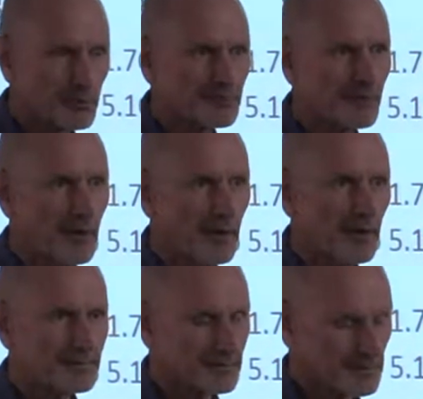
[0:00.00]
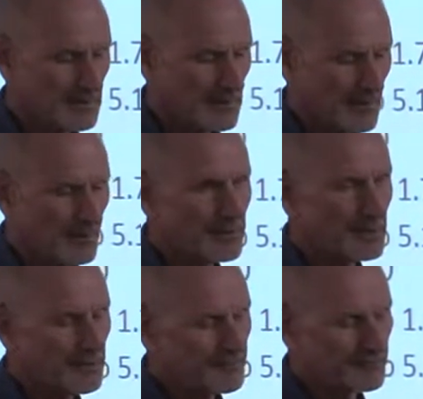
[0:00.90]
bushfires. When you
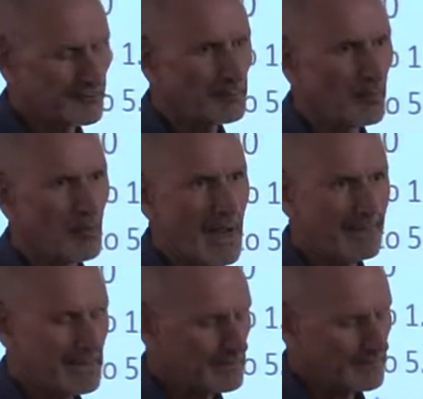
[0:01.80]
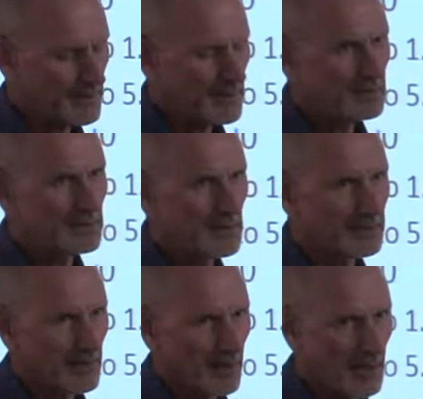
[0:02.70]
get the triple whammy, you get
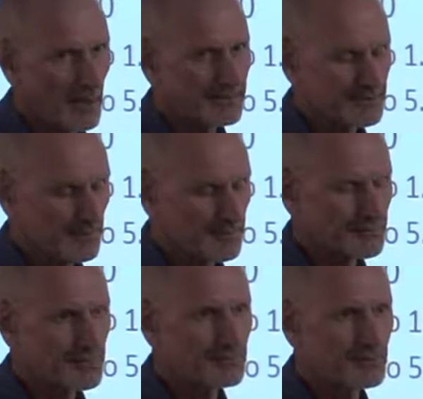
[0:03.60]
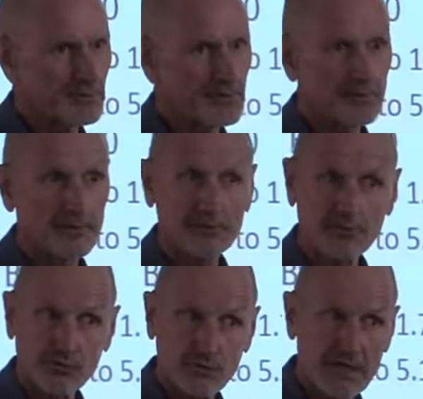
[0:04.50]
high temperatures, you get
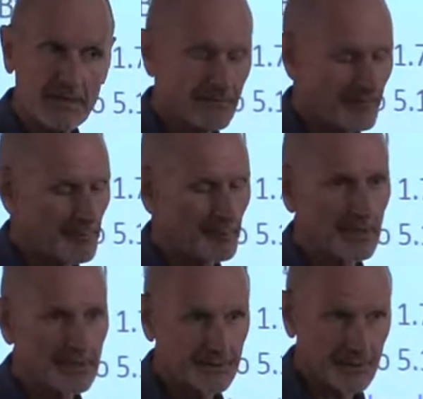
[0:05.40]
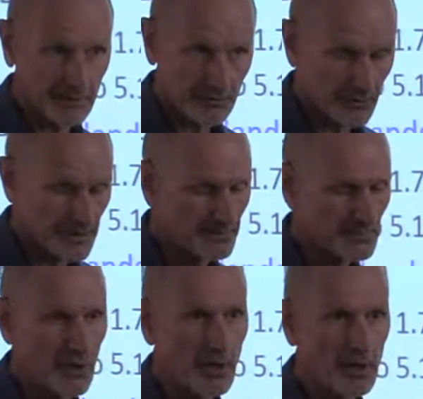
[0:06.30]
extreme evaporation, extreme
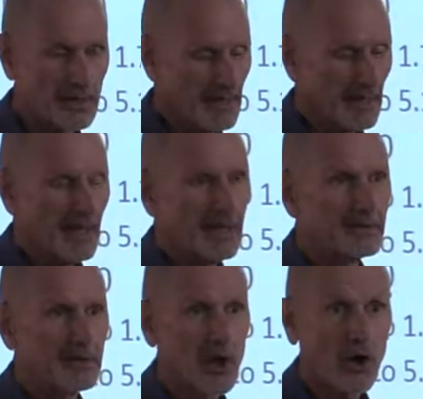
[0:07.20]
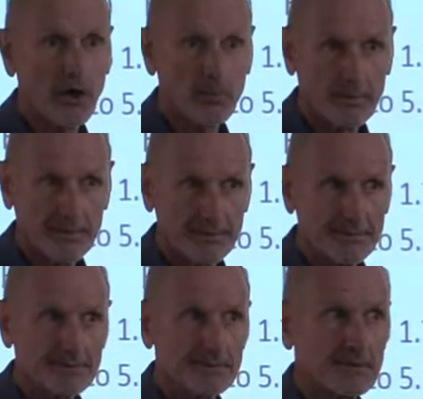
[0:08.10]
dry, and you get high
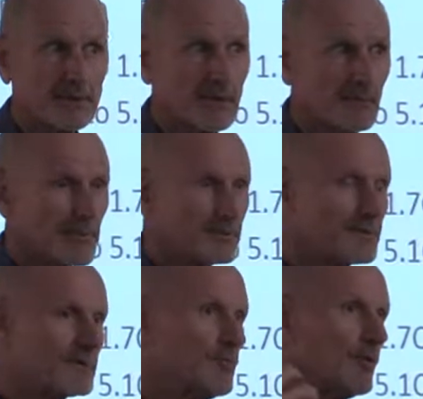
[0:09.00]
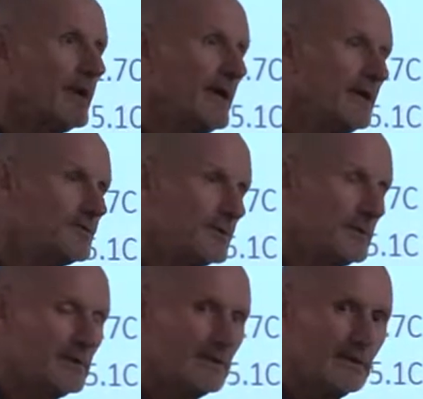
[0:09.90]
winds because there's more
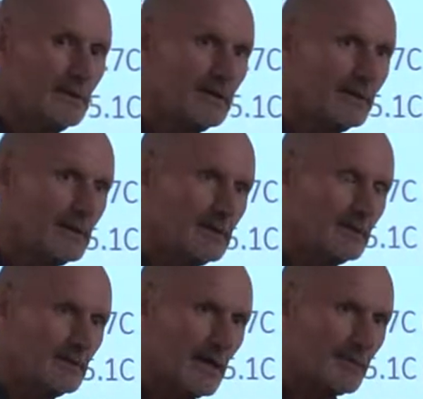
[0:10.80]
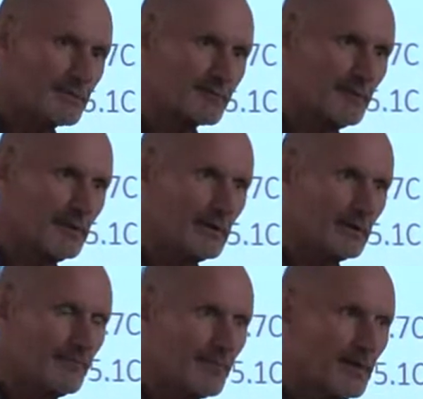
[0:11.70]
energy in the
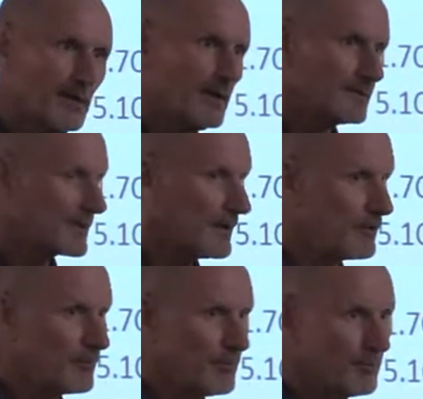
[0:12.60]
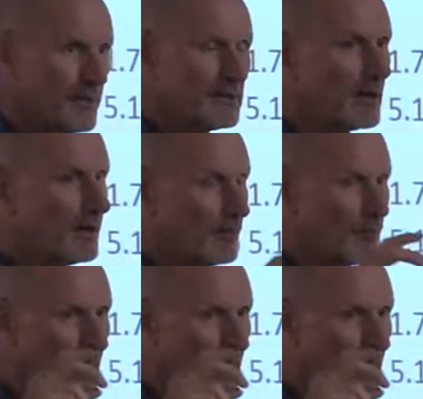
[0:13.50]
atmosphere. So bingo,